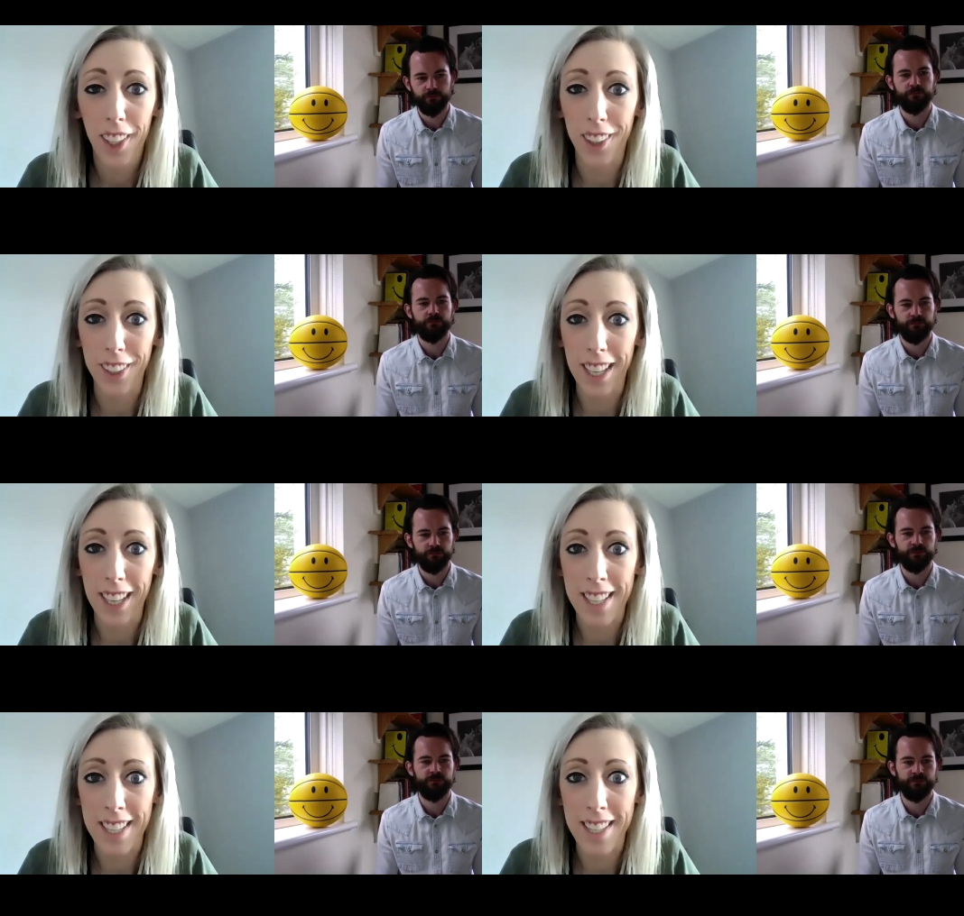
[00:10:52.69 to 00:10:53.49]
Speaker 1: who
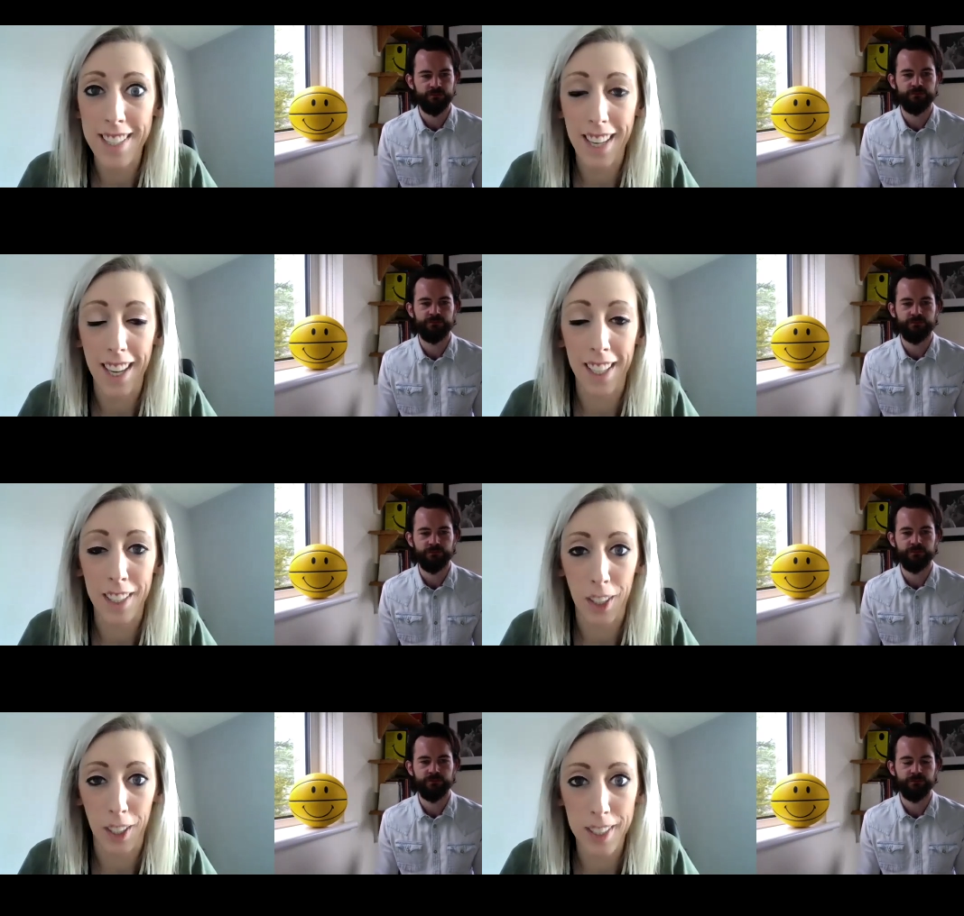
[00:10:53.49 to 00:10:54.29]
is
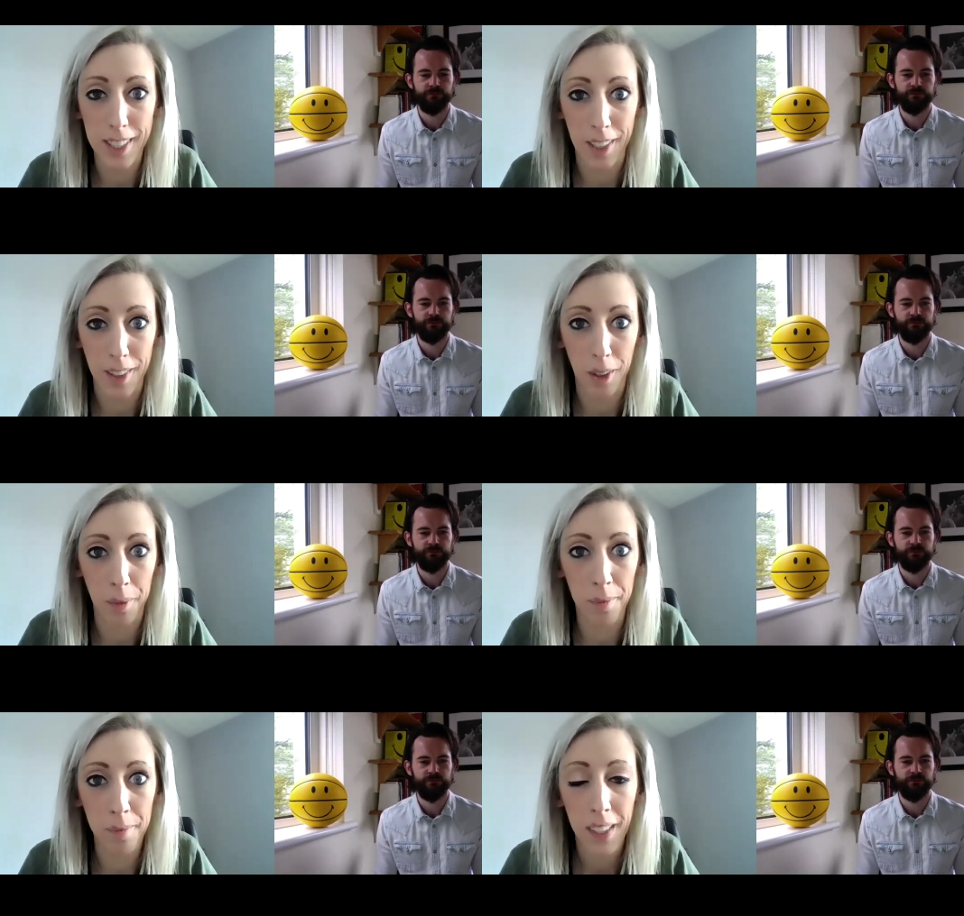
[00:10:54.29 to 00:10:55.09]
a Down
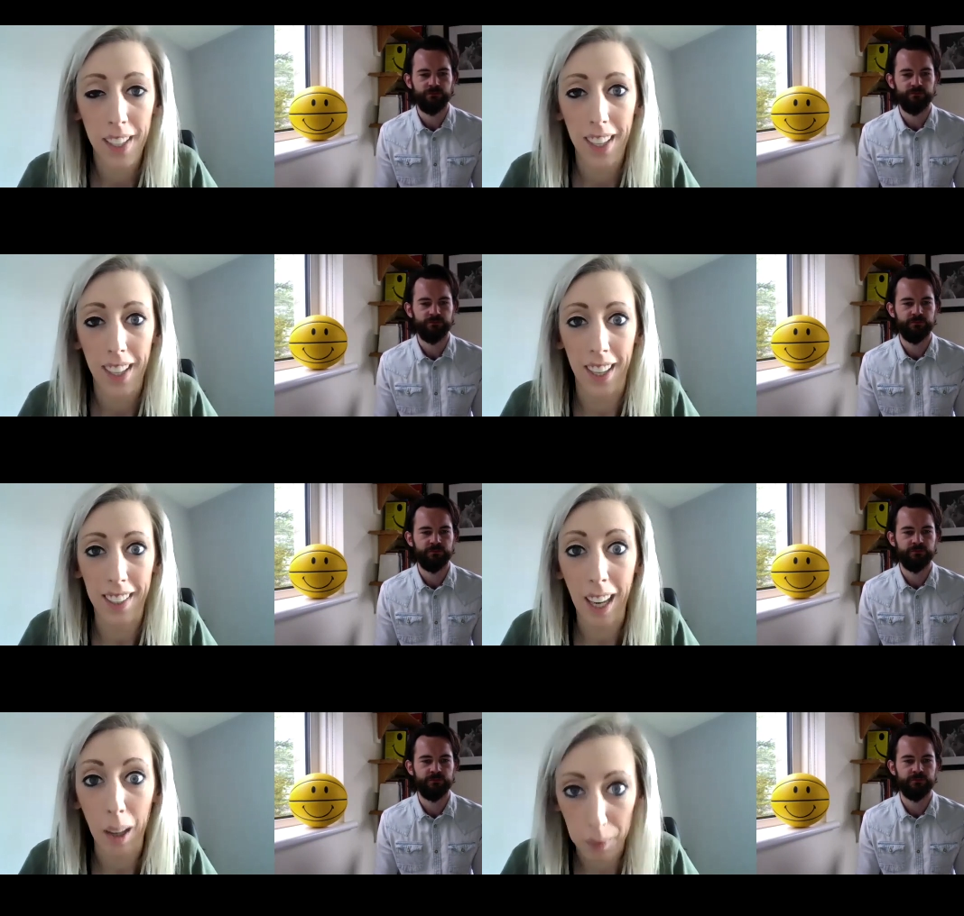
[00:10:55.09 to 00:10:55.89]
syndrome
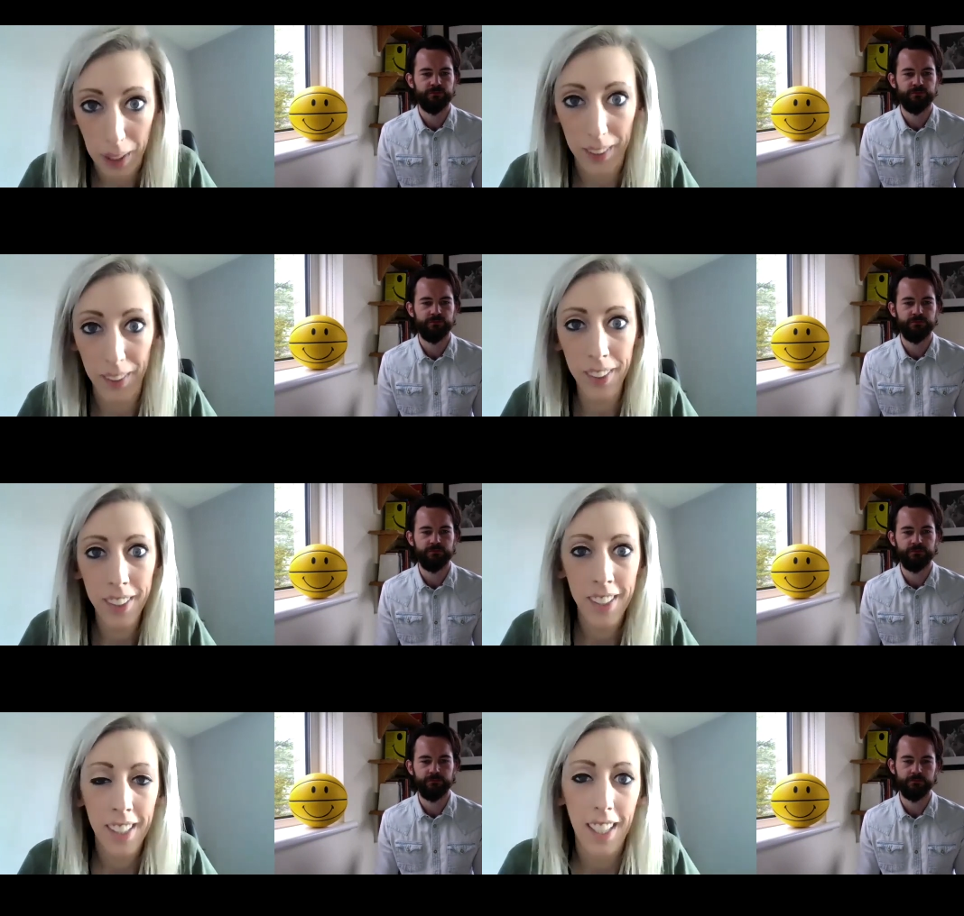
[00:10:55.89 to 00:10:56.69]
uh, campaigner,